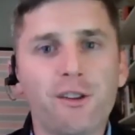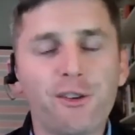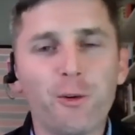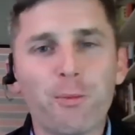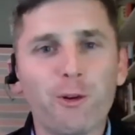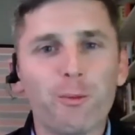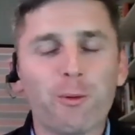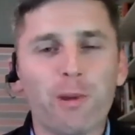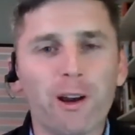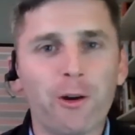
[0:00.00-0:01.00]
super
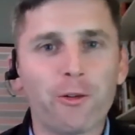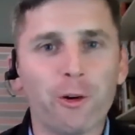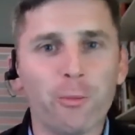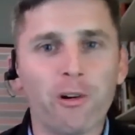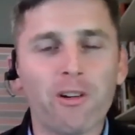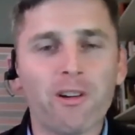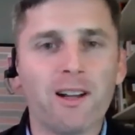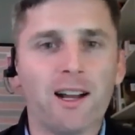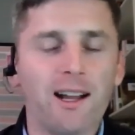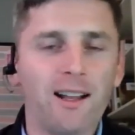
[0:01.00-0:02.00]
duper paratrooper.
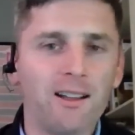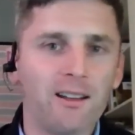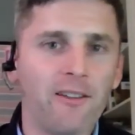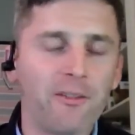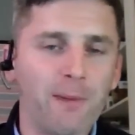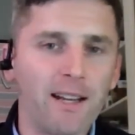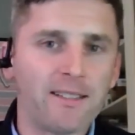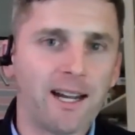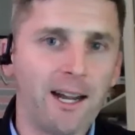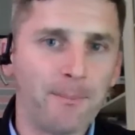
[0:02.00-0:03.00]
Uh, loved my
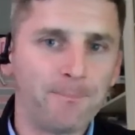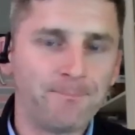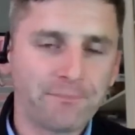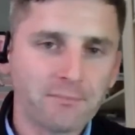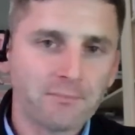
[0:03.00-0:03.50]
time